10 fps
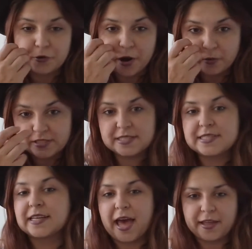
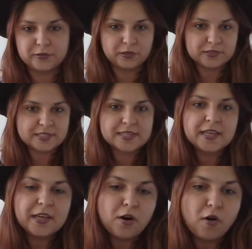autistic adults
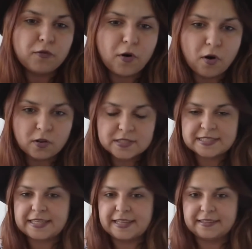of all
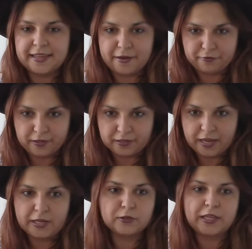skill level,
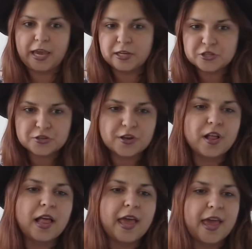
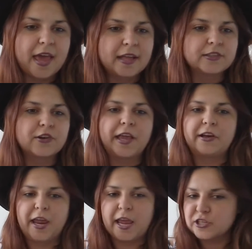educational and
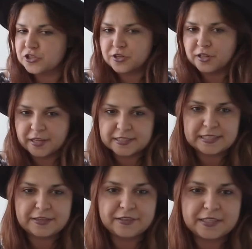recreational
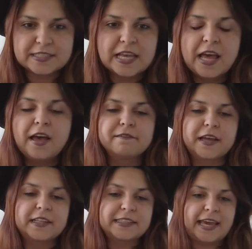activities
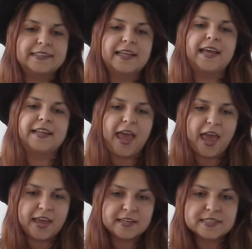that can
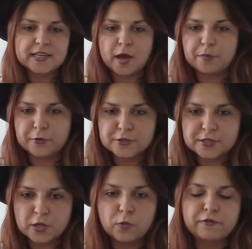enhance a person
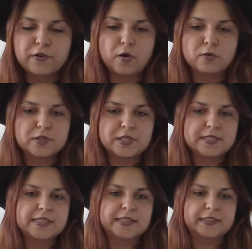with
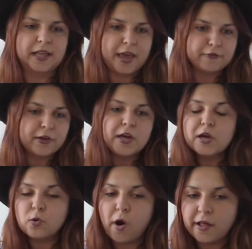autistic life
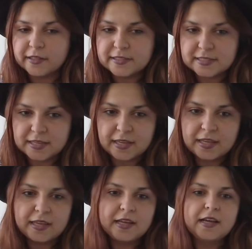quality
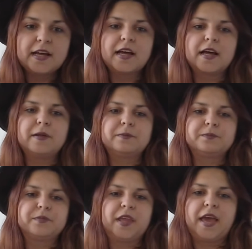and
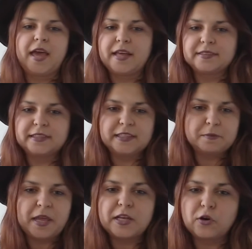in
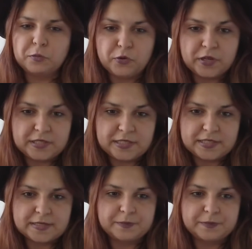many communities.